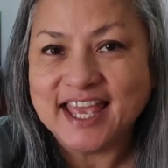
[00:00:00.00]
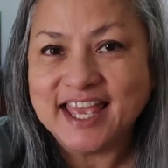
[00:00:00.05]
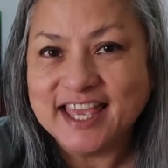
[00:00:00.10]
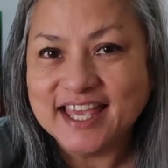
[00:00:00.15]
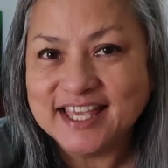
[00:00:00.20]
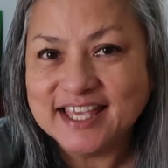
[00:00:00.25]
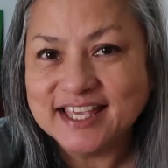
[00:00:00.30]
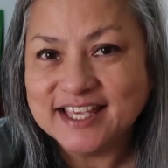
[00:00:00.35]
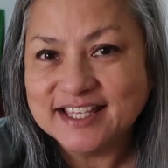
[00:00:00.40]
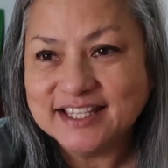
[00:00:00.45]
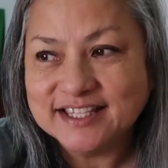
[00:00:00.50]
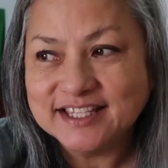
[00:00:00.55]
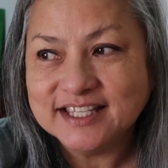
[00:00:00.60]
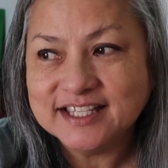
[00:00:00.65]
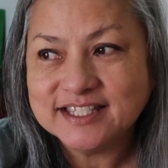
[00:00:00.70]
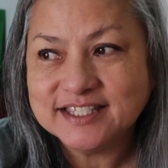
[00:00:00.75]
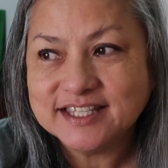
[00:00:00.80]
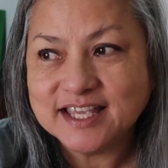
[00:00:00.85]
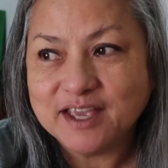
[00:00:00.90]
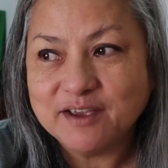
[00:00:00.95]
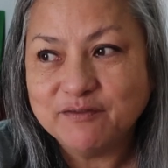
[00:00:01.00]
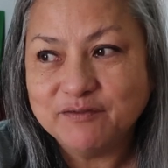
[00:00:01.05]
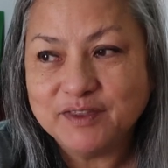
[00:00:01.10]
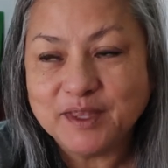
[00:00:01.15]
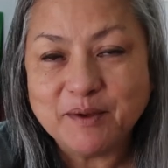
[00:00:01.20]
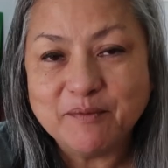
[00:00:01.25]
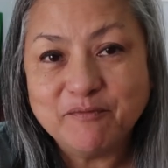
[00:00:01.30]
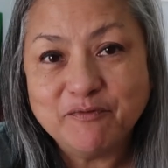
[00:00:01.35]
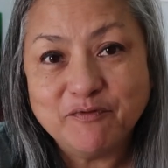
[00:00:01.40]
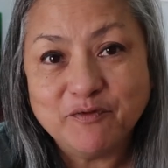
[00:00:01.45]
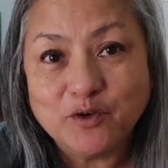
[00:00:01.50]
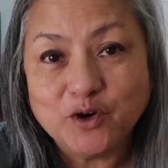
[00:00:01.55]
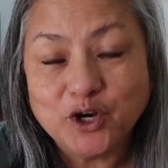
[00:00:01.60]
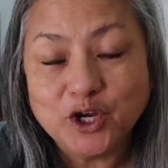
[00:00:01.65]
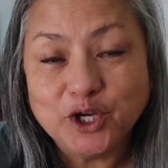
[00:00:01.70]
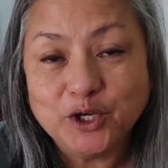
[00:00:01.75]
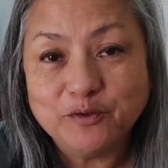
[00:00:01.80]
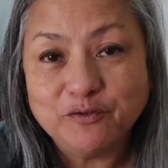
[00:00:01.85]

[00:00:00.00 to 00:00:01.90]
and save them for